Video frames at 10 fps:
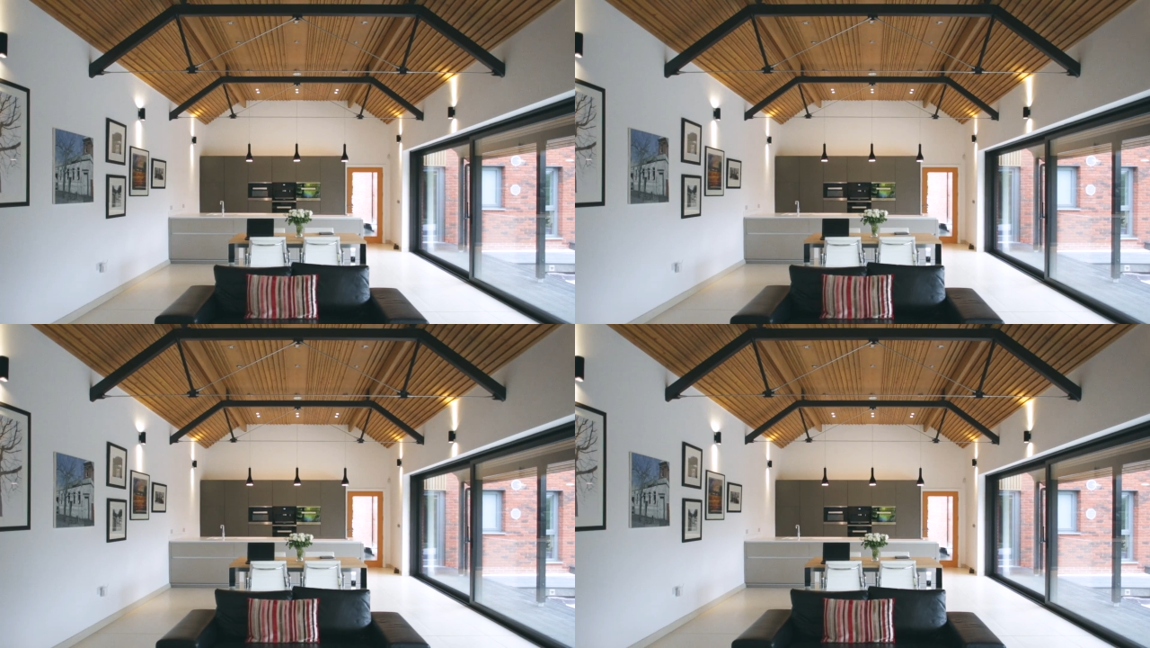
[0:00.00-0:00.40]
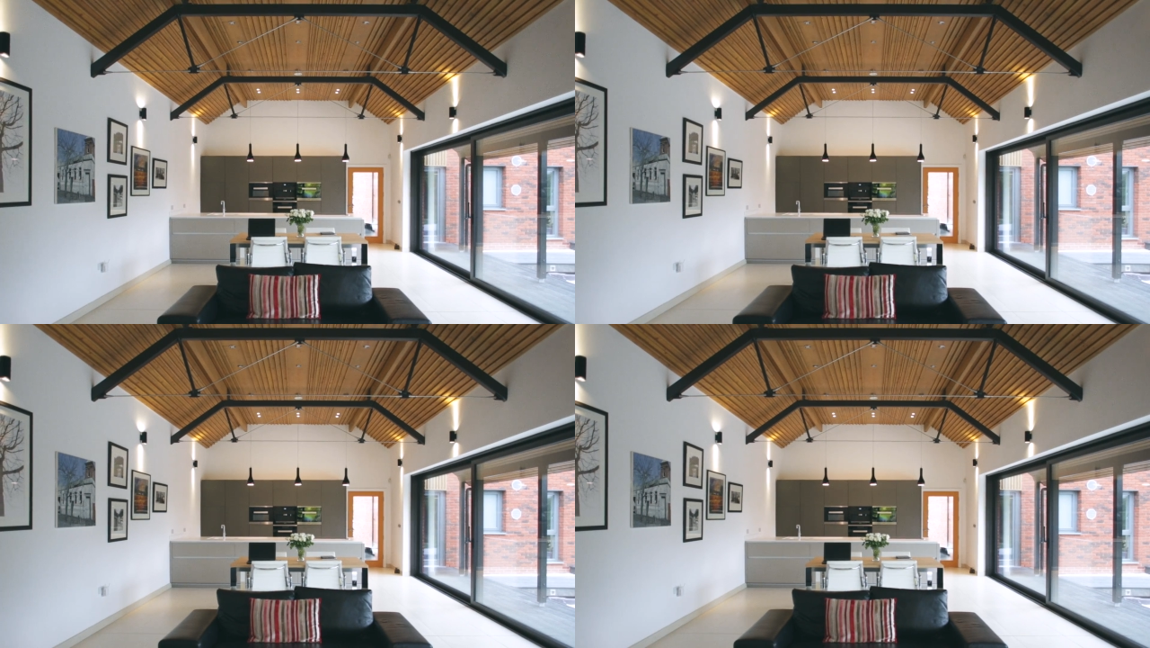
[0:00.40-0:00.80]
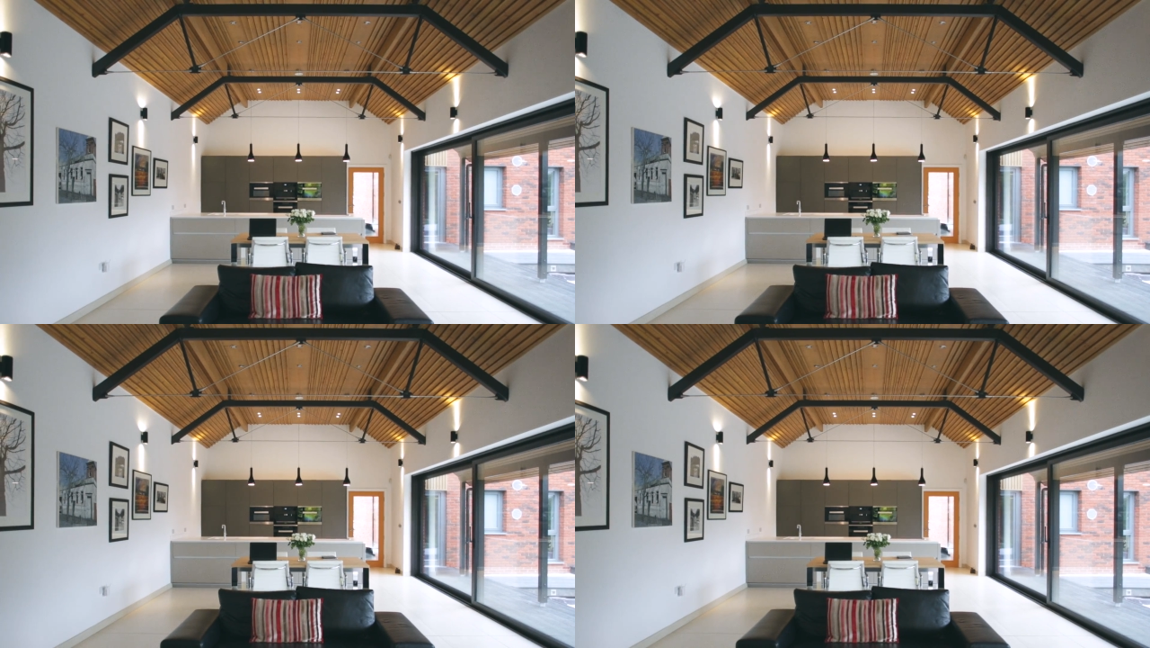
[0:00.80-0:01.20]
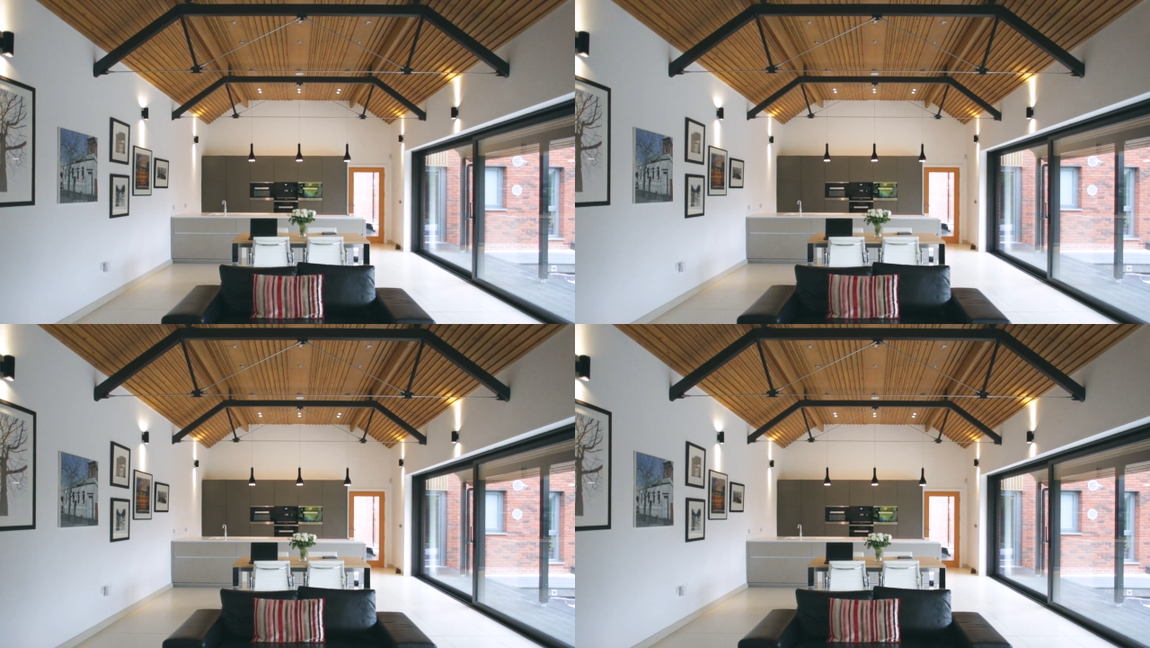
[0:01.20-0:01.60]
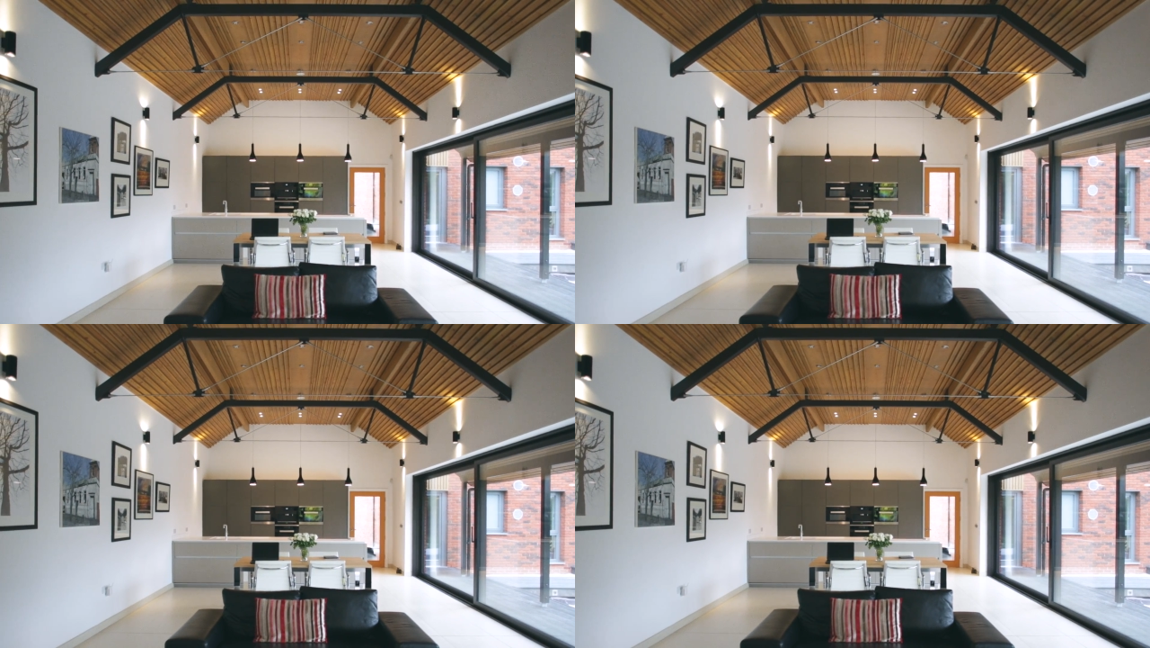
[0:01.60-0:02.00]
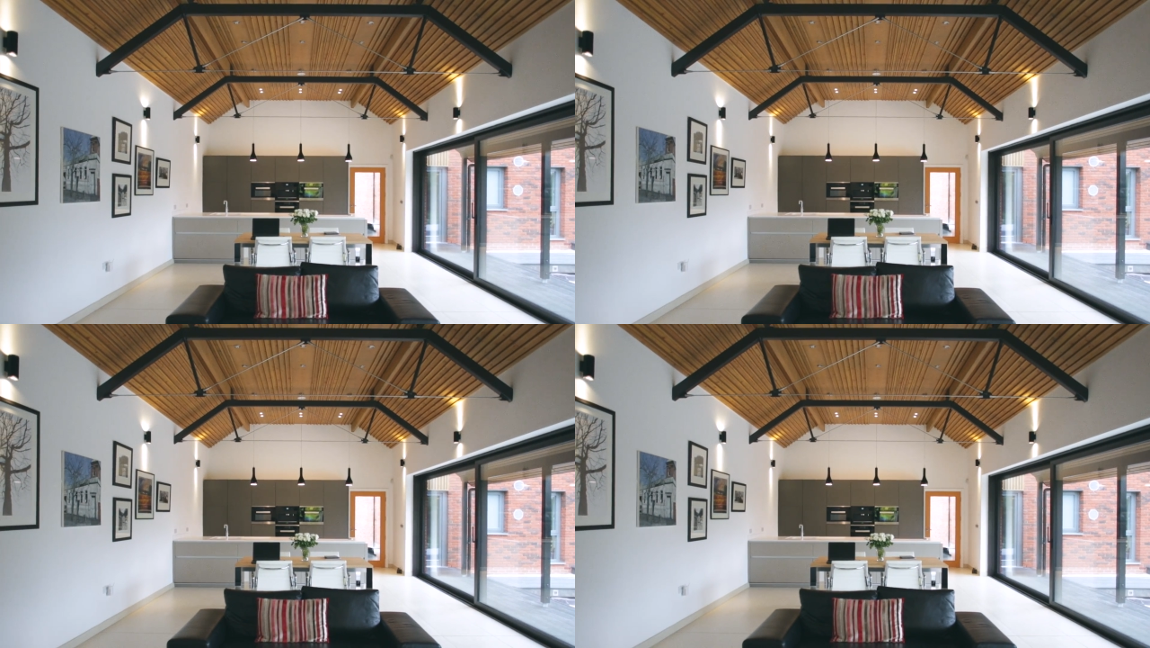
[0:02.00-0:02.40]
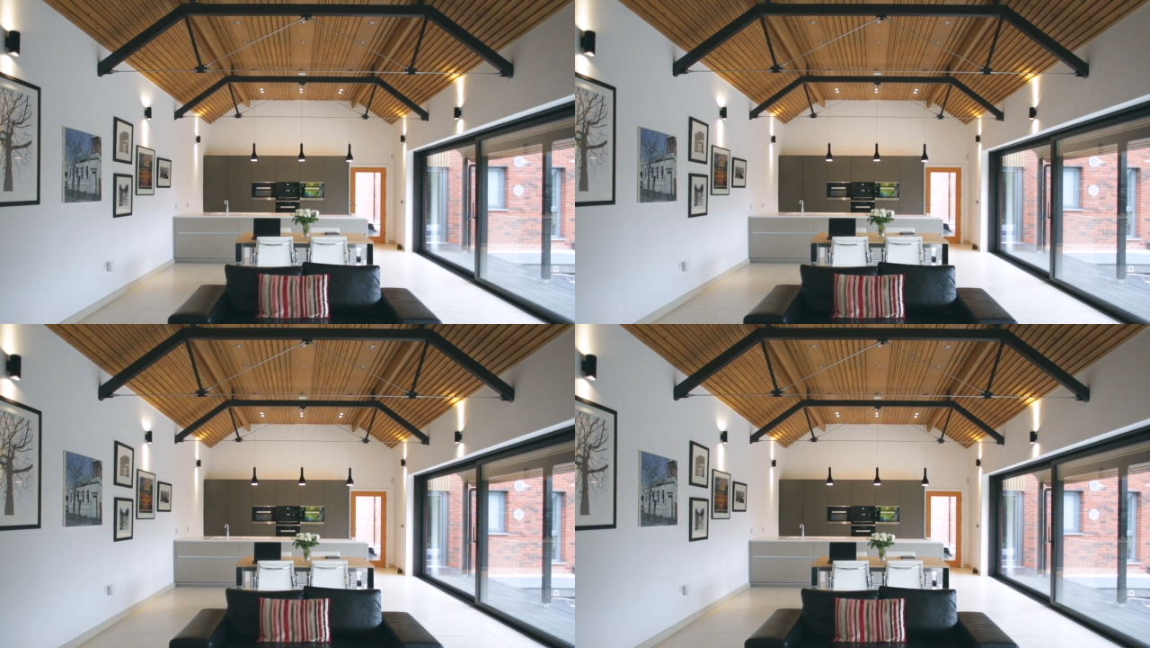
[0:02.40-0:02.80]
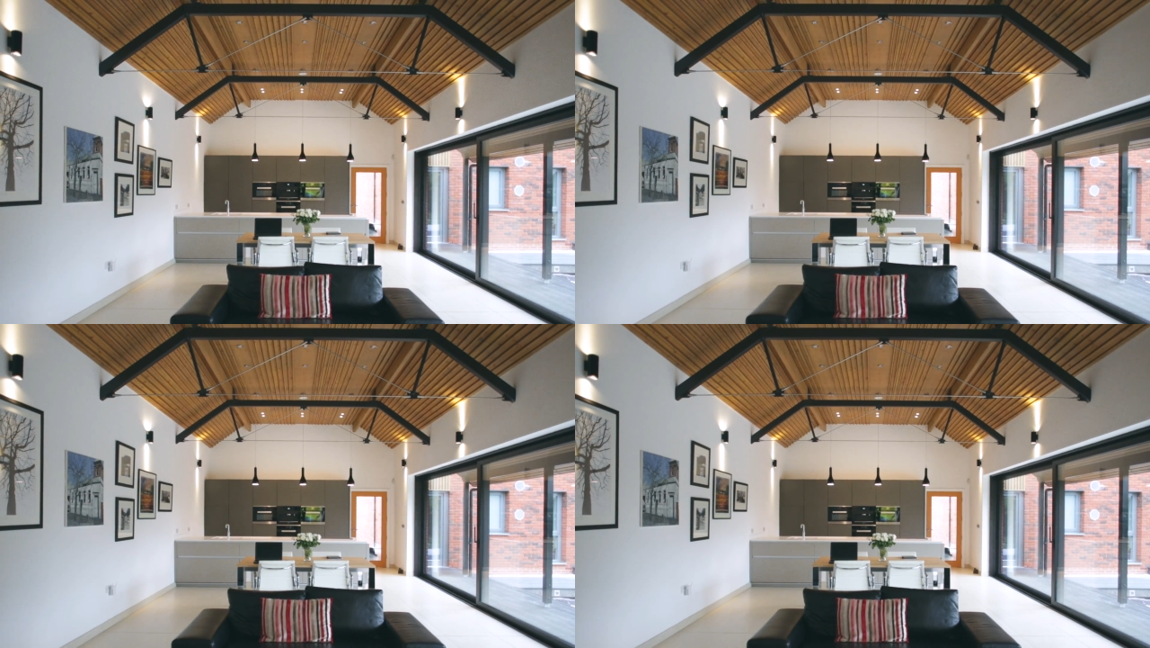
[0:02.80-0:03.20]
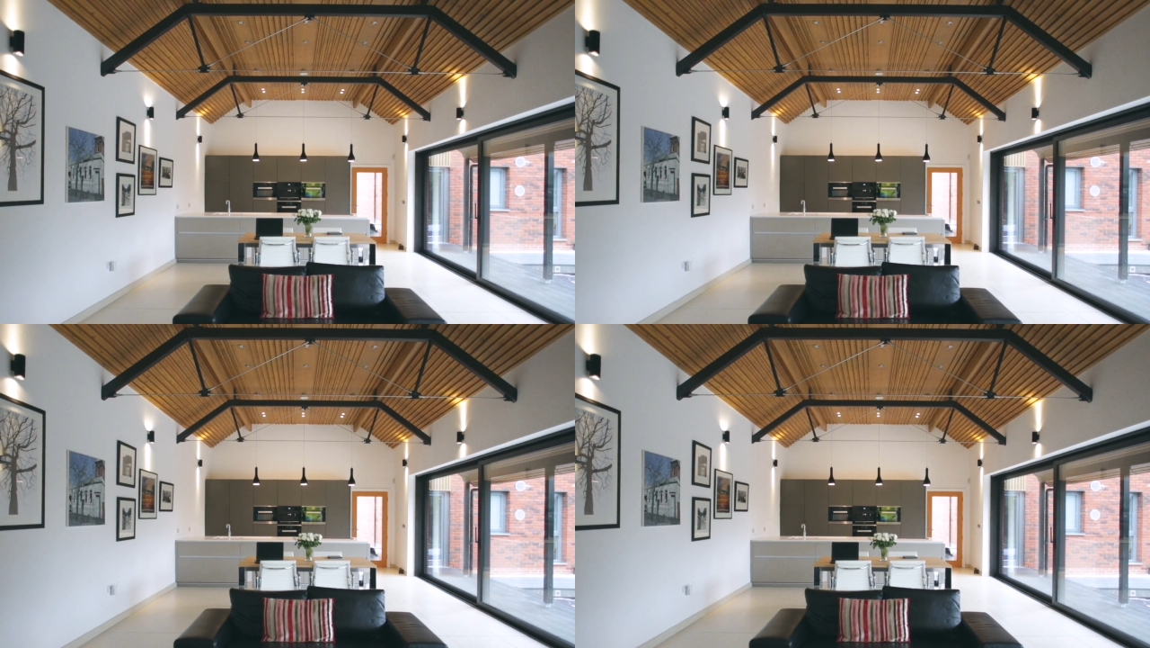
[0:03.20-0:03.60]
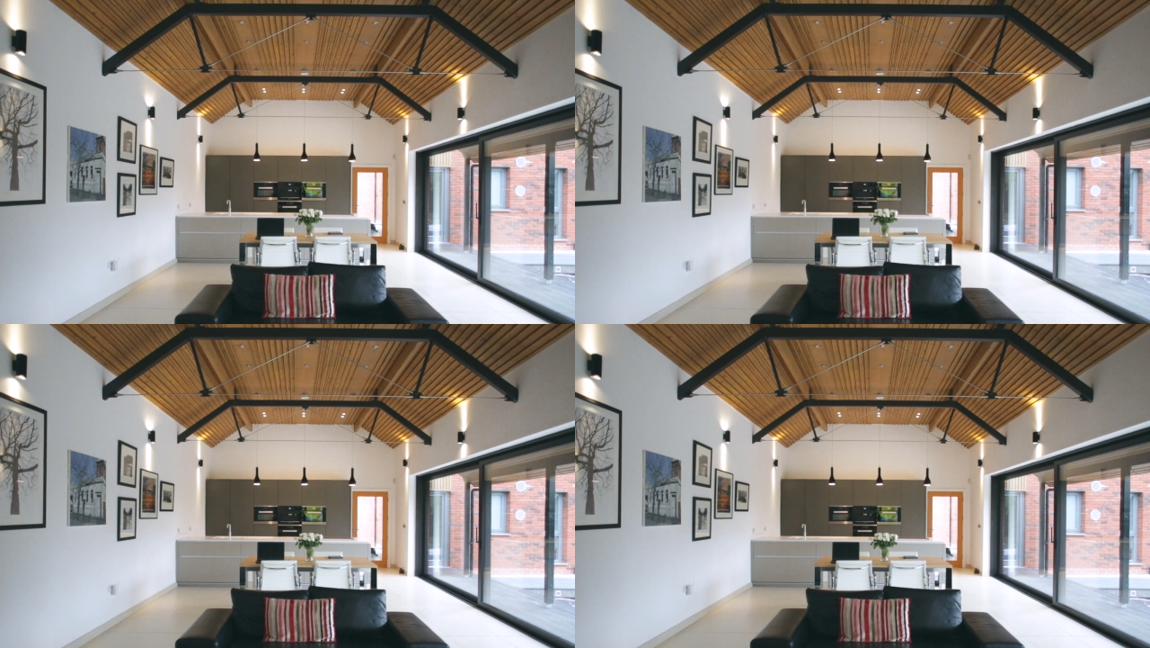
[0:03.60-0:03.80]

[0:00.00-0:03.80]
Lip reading: [unreadable: no face in view]